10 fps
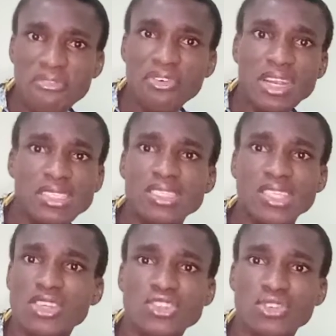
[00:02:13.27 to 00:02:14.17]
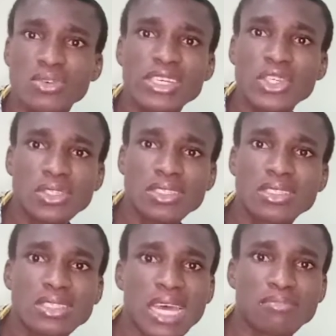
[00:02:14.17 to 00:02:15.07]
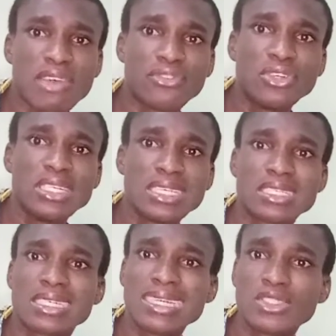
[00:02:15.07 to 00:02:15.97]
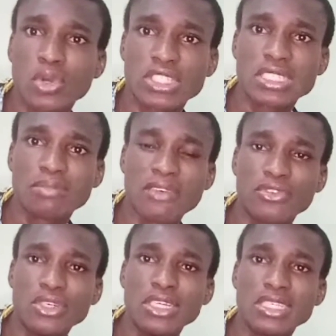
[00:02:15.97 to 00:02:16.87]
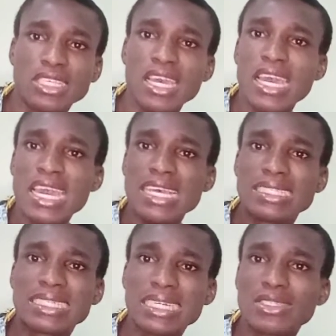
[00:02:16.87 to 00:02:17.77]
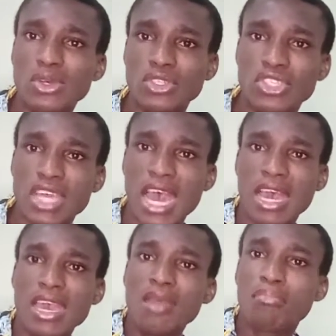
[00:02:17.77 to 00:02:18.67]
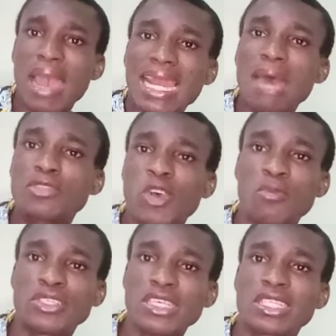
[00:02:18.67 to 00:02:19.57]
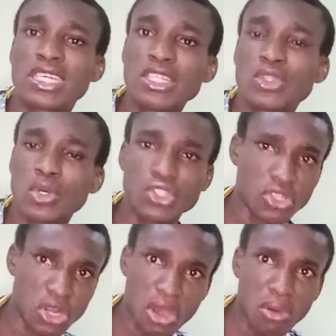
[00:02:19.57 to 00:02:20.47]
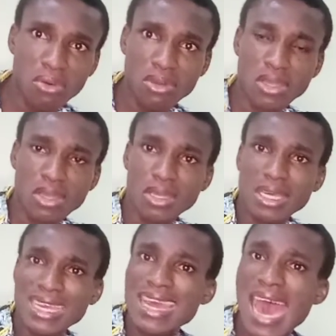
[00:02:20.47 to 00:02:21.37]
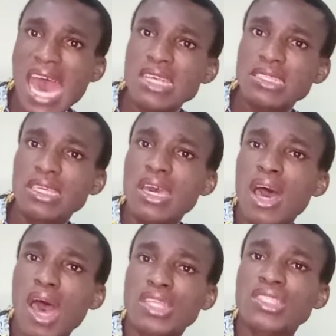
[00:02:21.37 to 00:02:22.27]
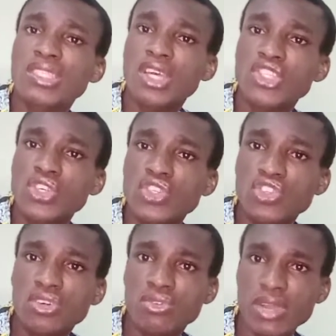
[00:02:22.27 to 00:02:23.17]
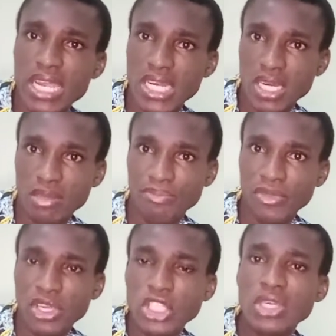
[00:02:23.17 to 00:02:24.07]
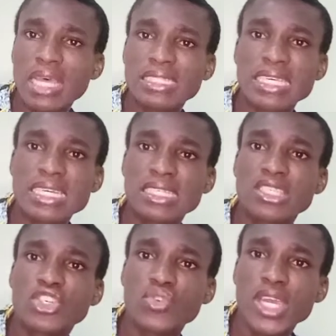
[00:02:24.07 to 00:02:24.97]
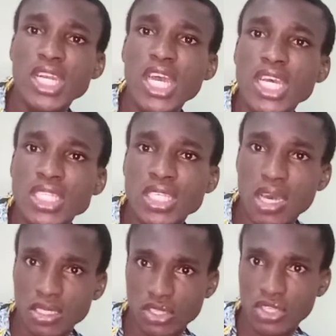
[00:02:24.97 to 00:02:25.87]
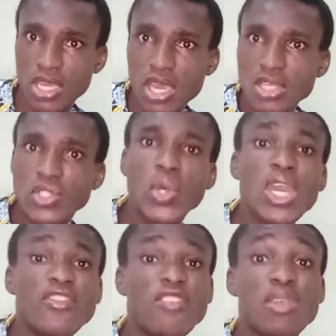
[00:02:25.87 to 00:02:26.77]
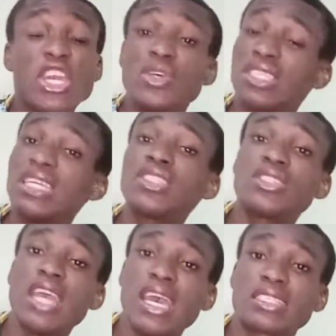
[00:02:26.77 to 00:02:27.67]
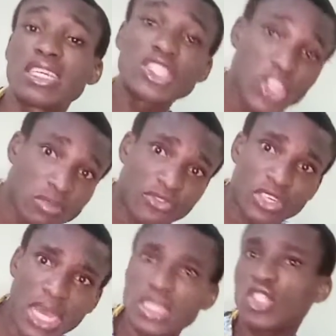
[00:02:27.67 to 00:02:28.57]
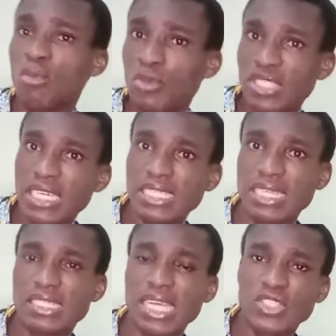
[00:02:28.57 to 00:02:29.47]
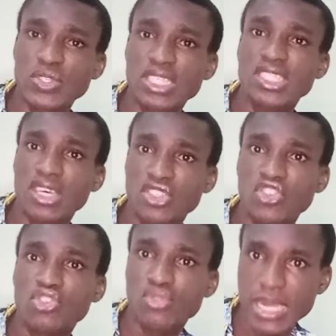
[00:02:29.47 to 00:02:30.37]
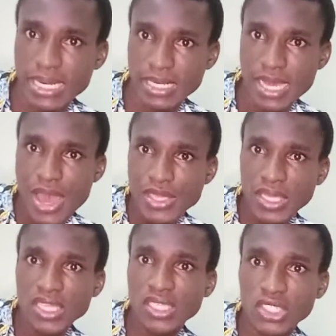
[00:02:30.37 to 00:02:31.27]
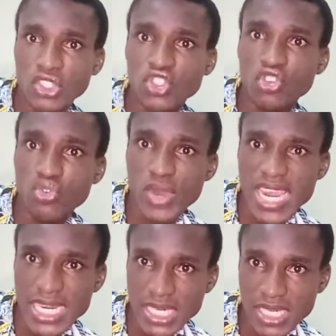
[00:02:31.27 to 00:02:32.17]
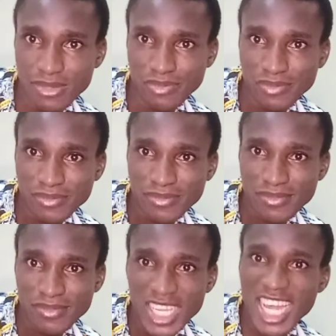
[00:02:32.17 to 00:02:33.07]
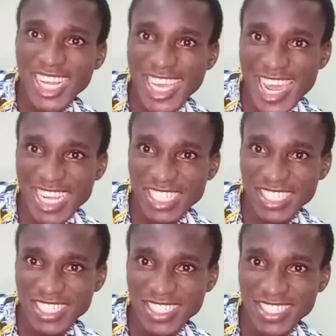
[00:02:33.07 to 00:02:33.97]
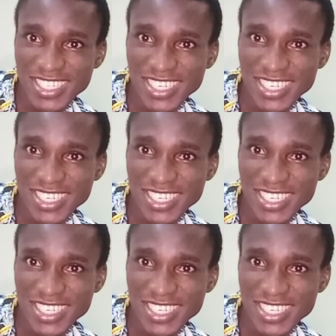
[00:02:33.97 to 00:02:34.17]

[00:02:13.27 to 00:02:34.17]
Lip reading: My phone has a touch screen, not that my phone is a screen touch. My phone is a screen touch. My laptop is a screen touch. No, it has a touch screen, not that it is a screen touch. So if you've been using screen touch before now, stop using it and start using touch screen. Say touch screen. And again.